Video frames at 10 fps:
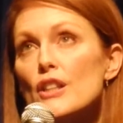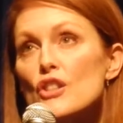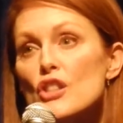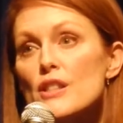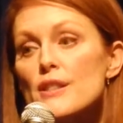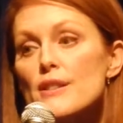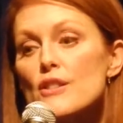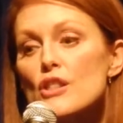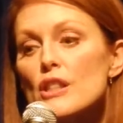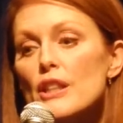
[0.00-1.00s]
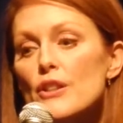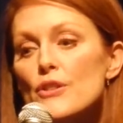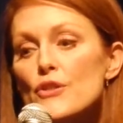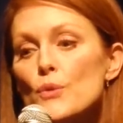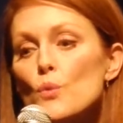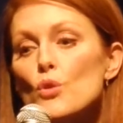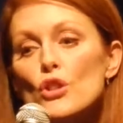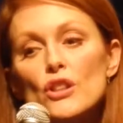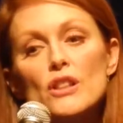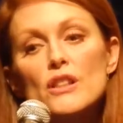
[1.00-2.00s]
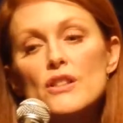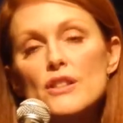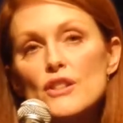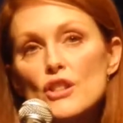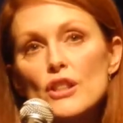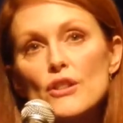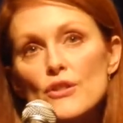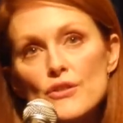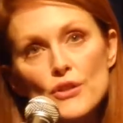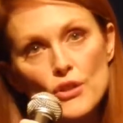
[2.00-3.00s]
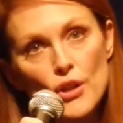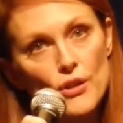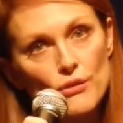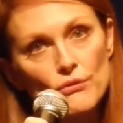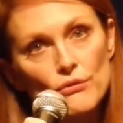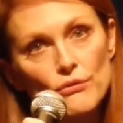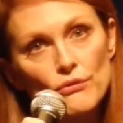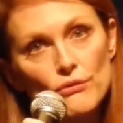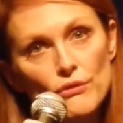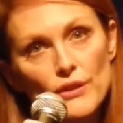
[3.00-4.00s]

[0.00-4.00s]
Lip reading: She hears the words, and she hears the tone.